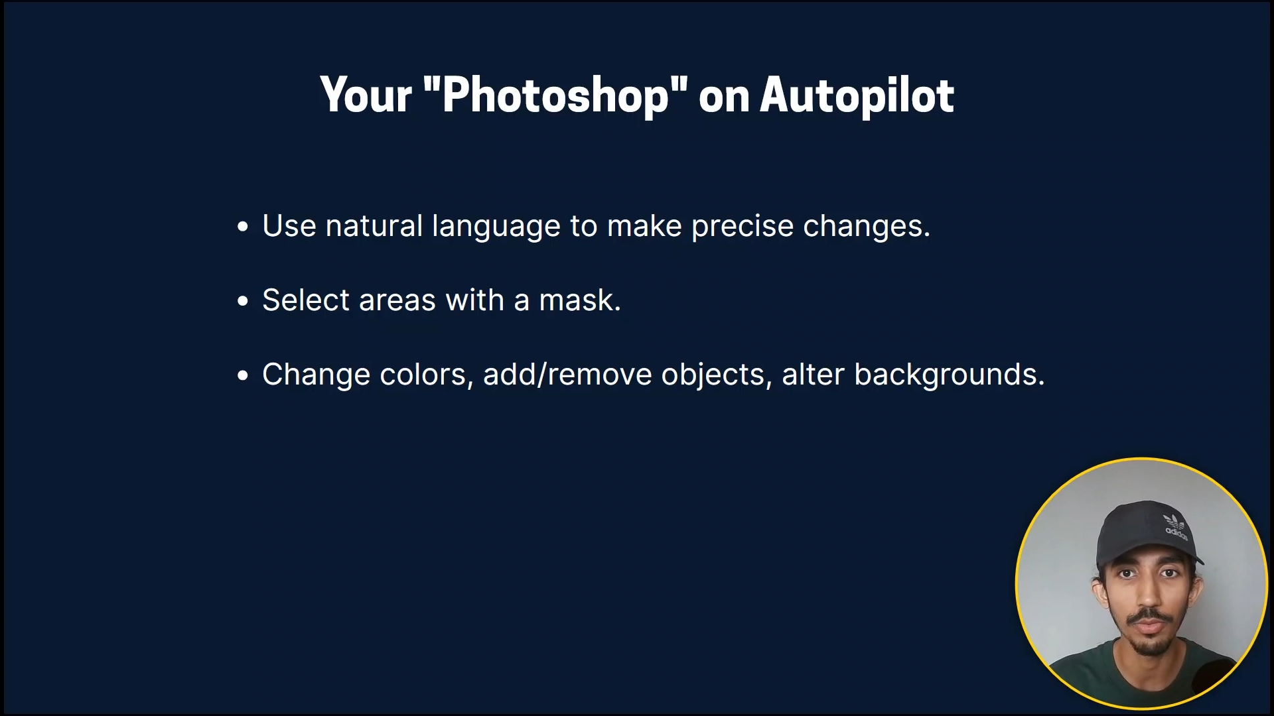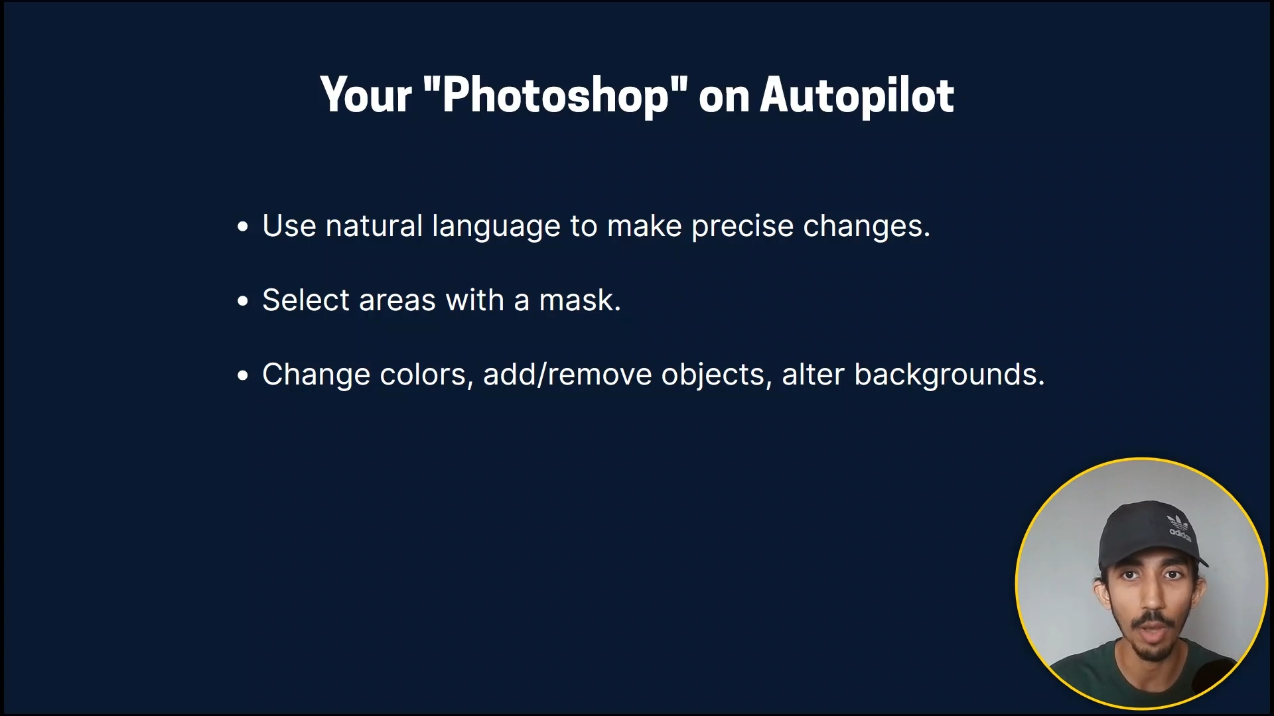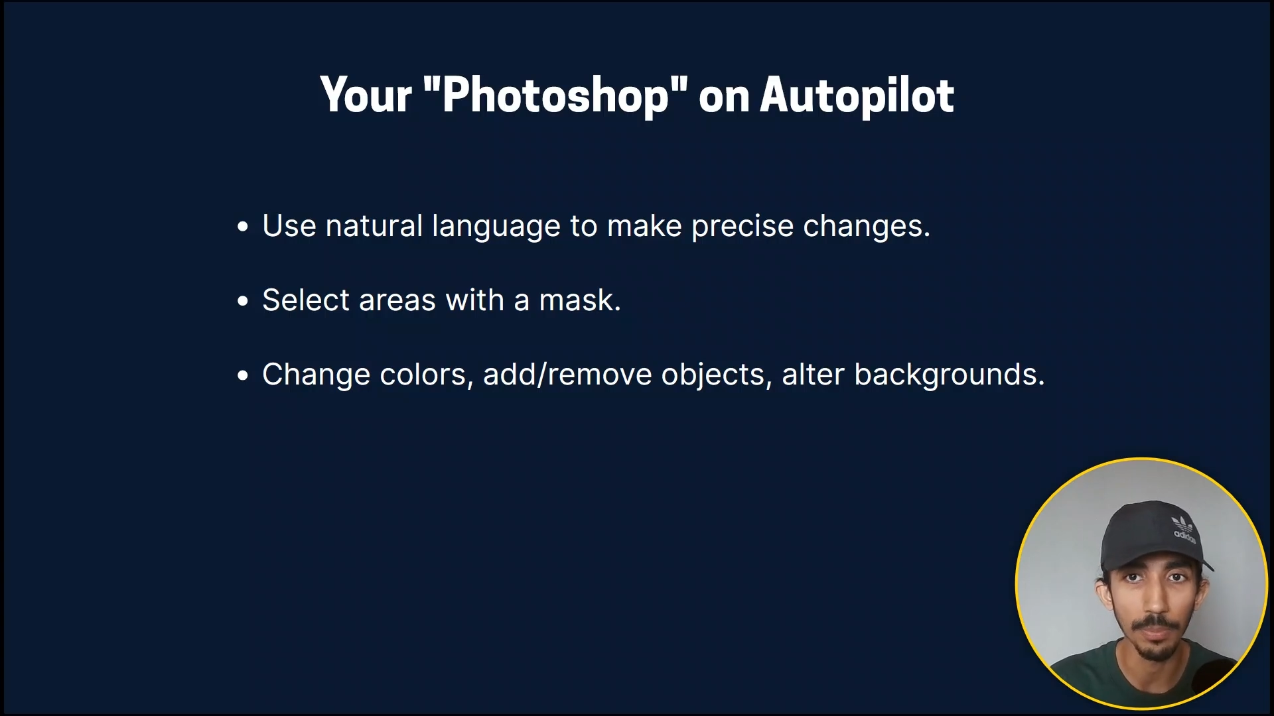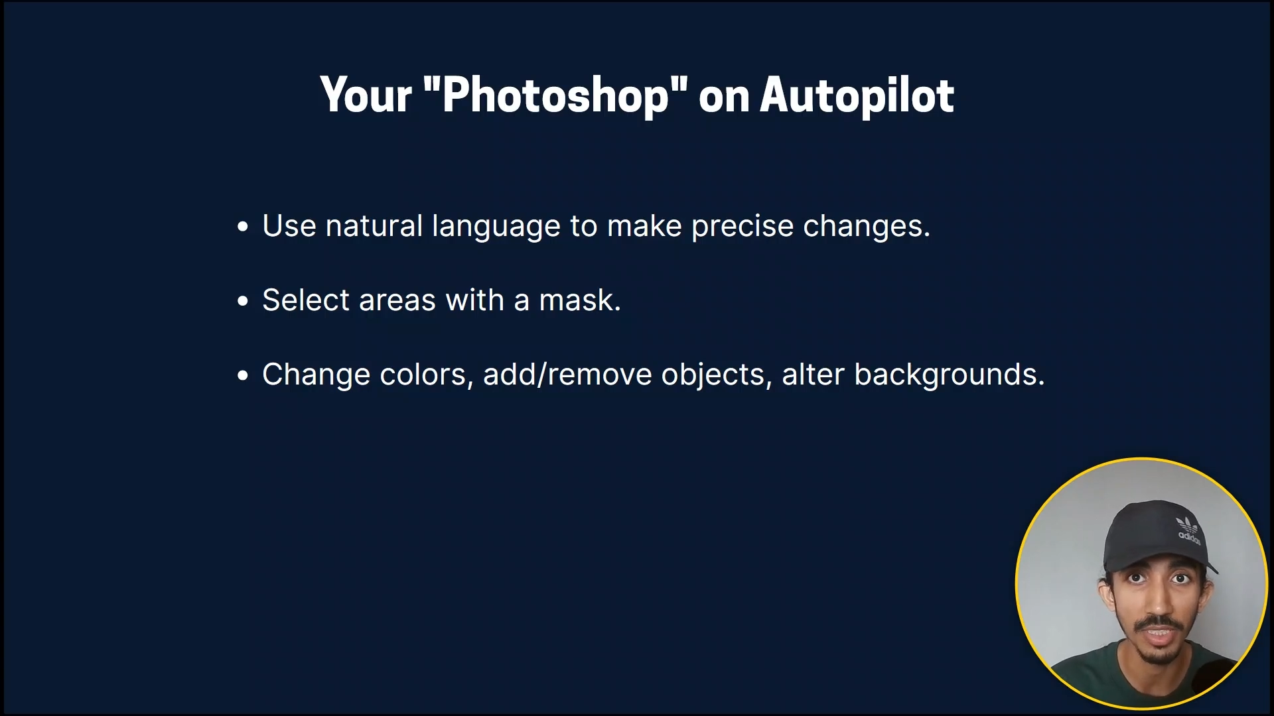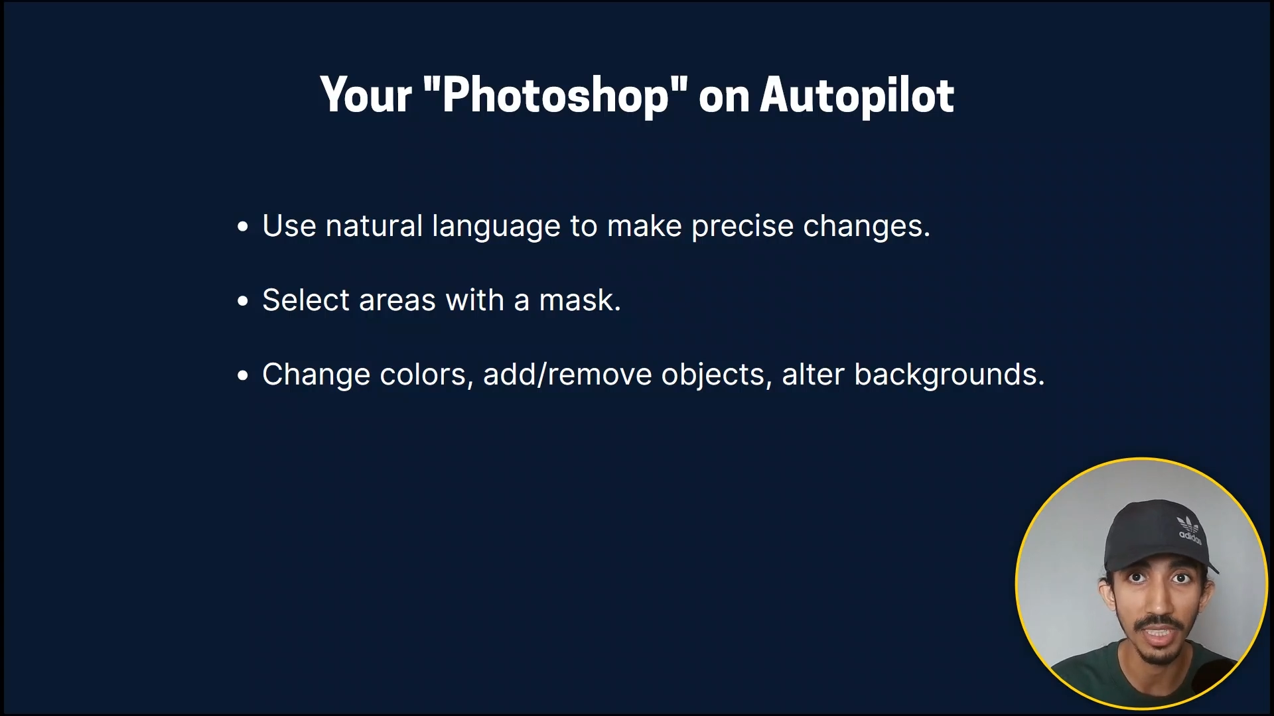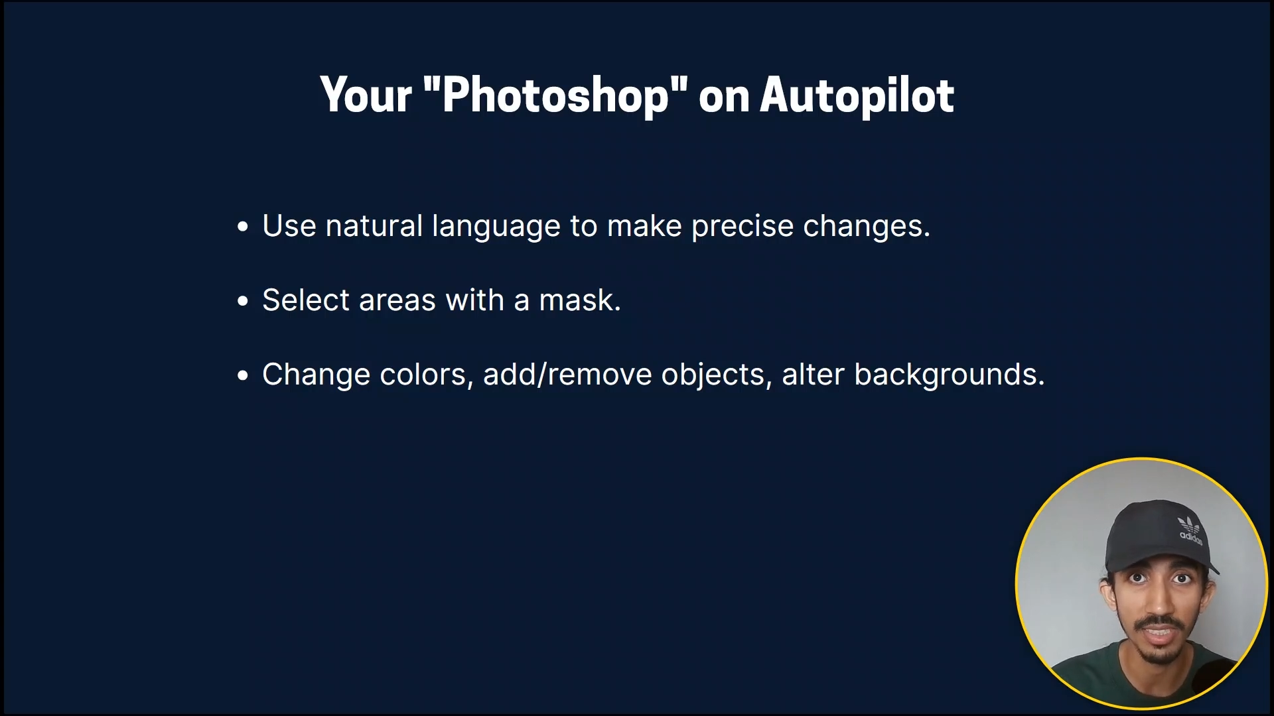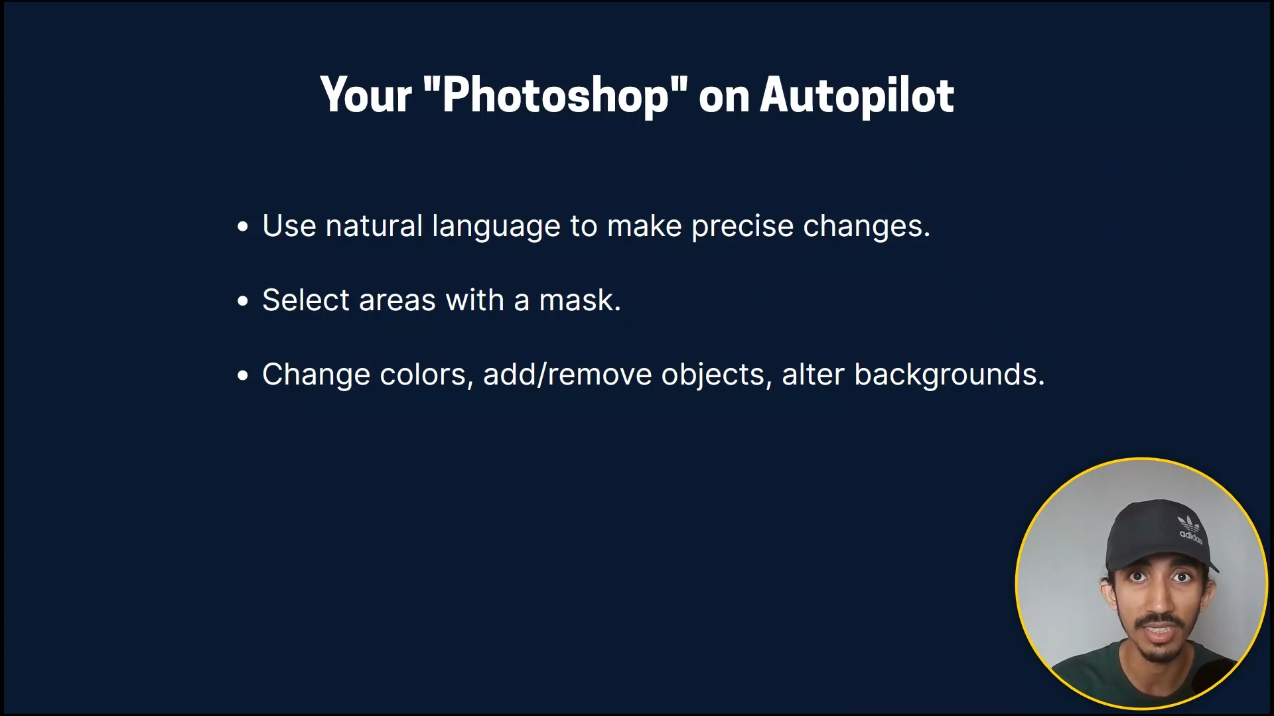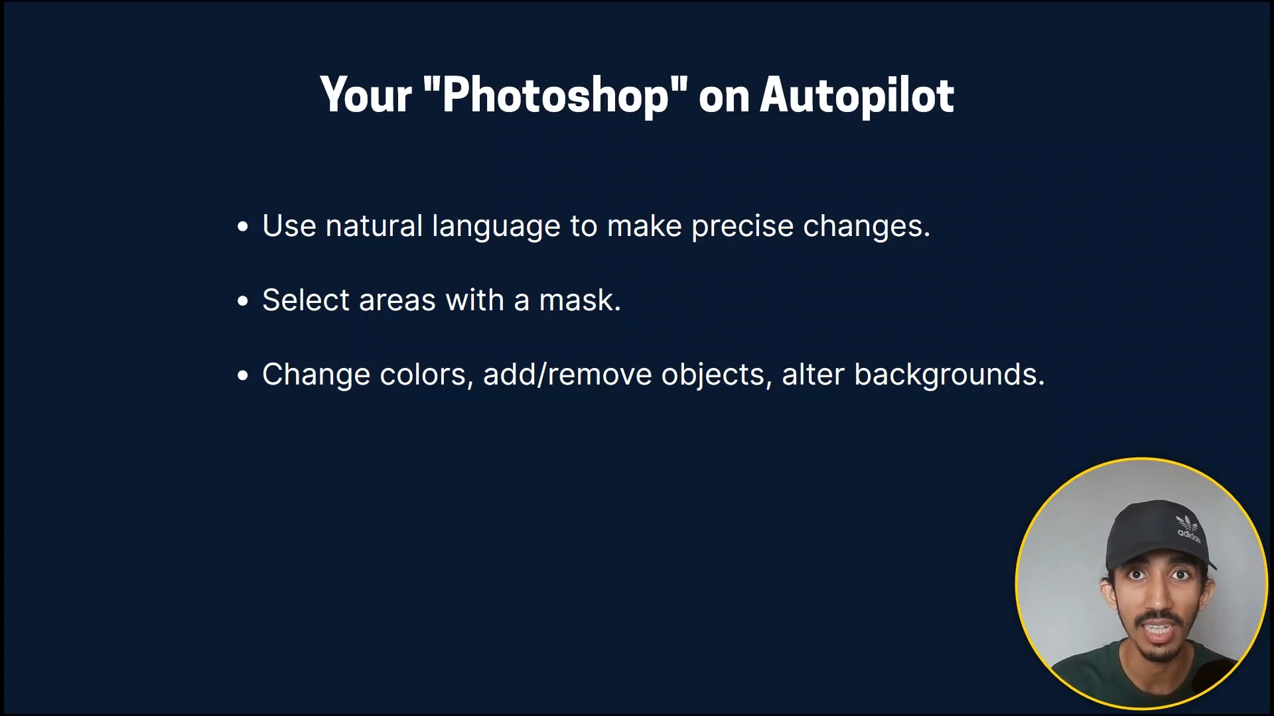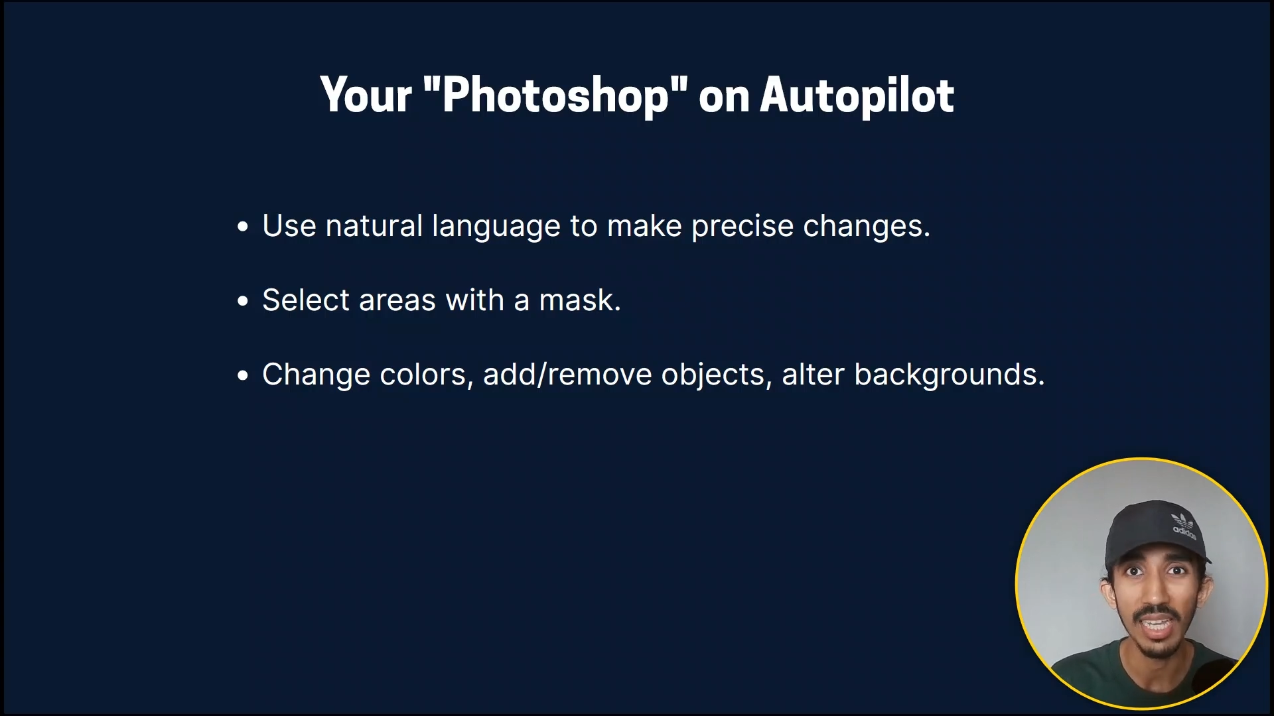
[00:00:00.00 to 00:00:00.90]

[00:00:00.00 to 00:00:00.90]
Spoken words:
objects,